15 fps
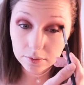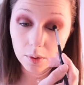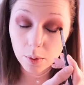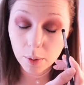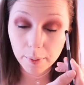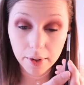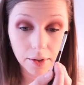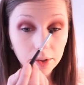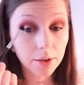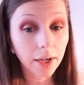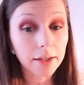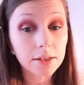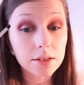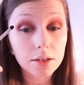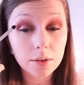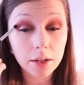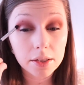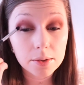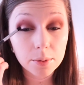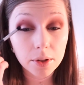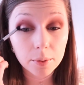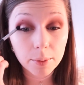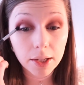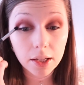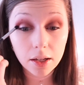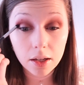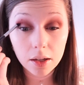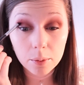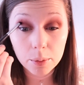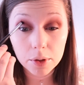What about you guys? Do you guys wear
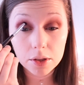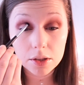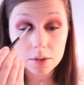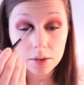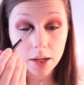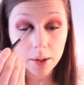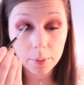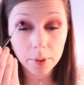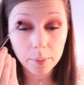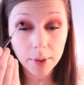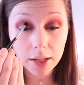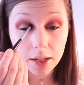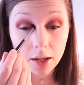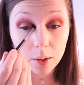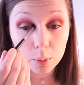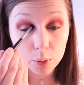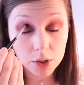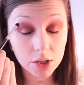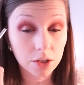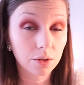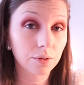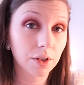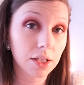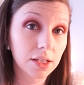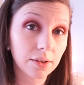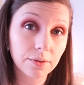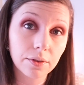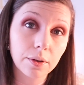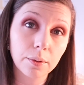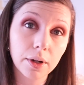makeup, or do you not wear makeup? What's your
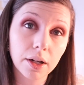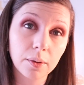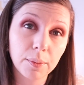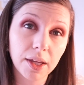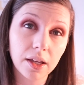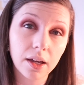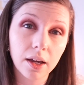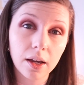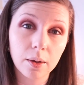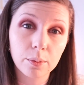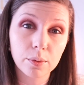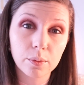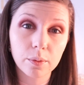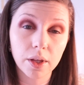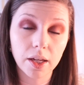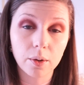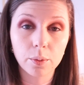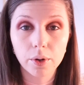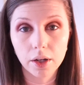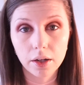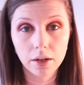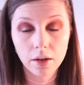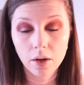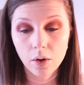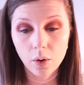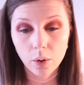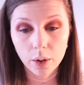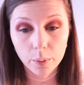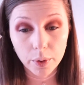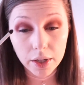reason for wearing makeup? Like what
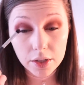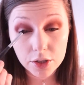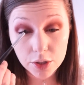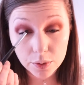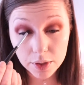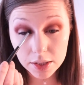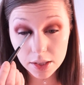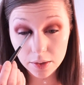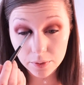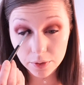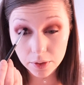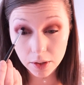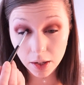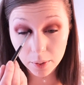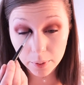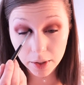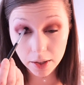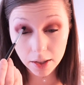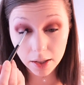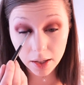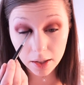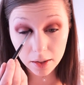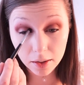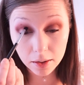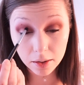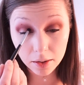is your reason for not wearing it?